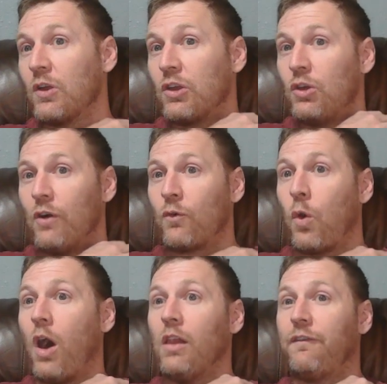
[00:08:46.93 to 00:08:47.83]
You have
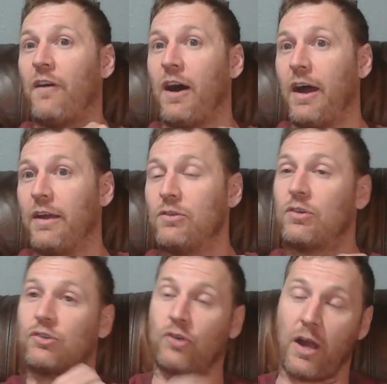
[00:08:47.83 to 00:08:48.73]
qualified. You
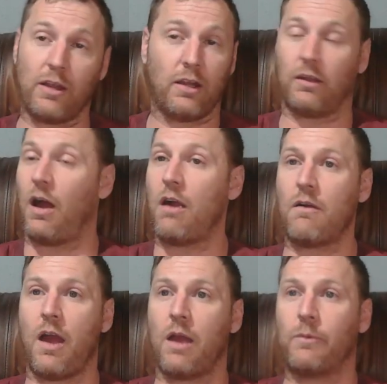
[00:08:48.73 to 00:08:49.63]
could try it. All
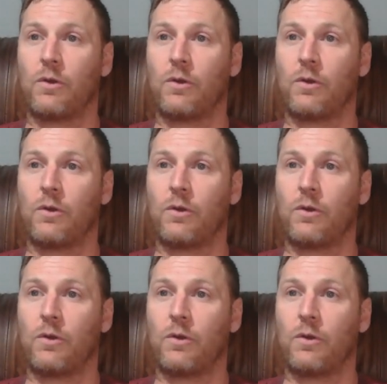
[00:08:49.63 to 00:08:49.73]
right, we